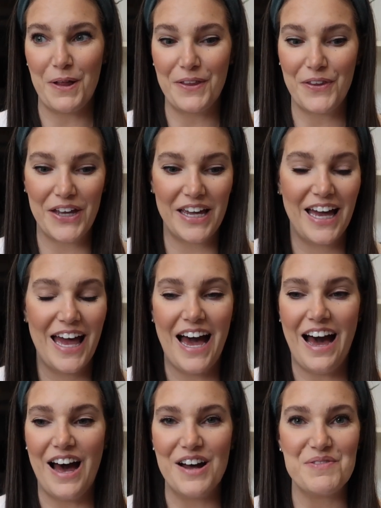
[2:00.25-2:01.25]
bluntly.
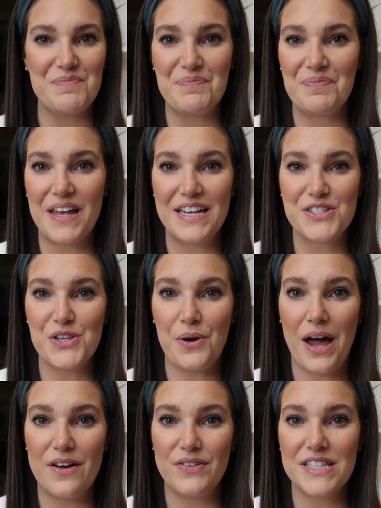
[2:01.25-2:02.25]
Uh, and so
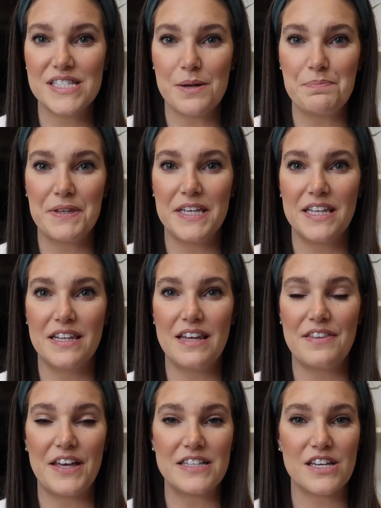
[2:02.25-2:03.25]
having something
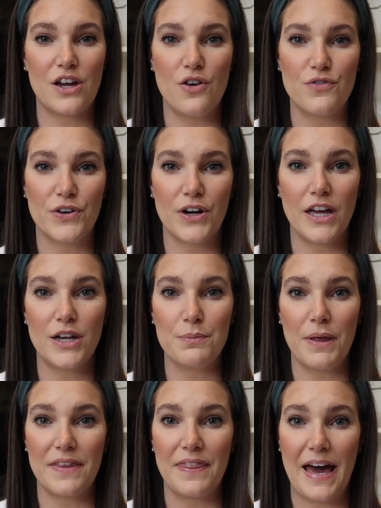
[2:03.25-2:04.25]
that's a comfort item
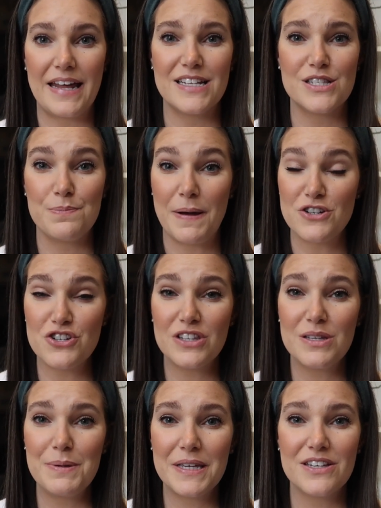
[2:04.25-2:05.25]
like that,
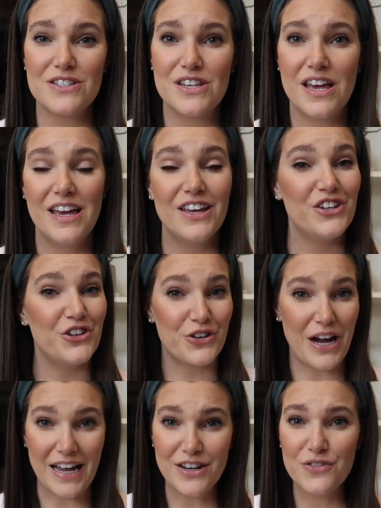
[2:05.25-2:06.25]
especially because you're
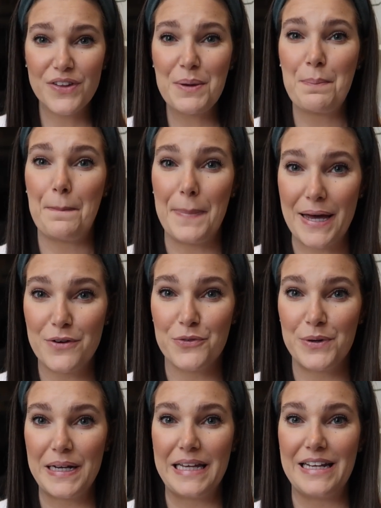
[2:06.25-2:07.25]
kind of like
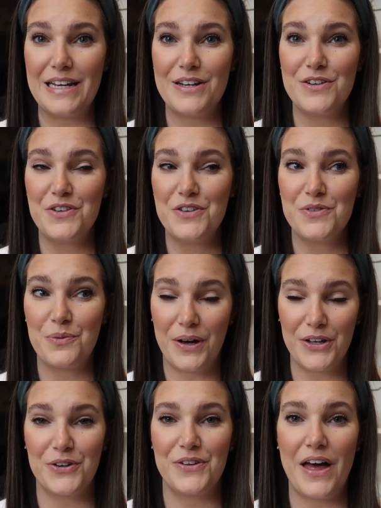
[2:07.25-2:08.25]
bedridden
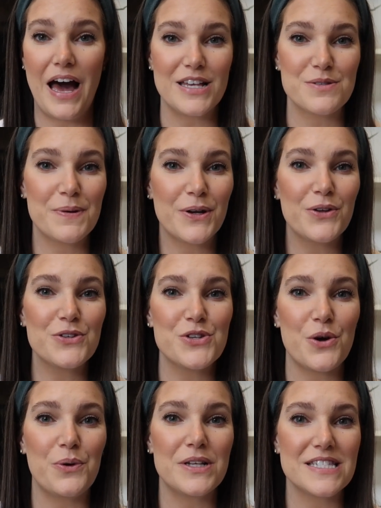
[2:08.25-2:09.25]
while you're in the hospital.
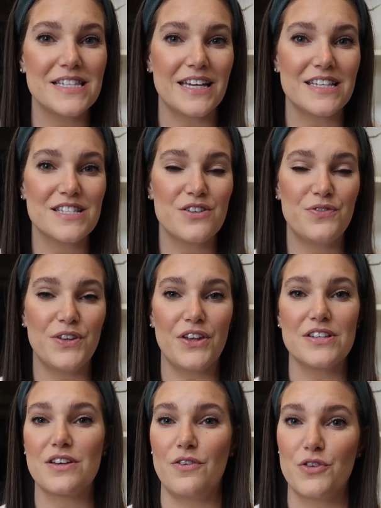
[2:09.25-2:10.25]
So it's nice to feel
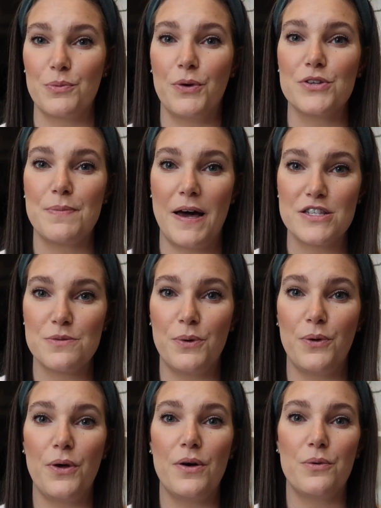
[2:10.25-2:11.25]
as comfortable as
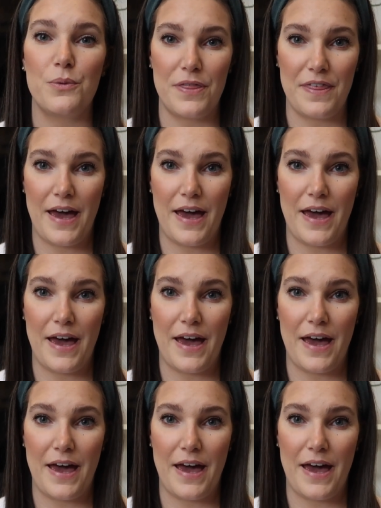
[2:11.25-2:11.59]
possible with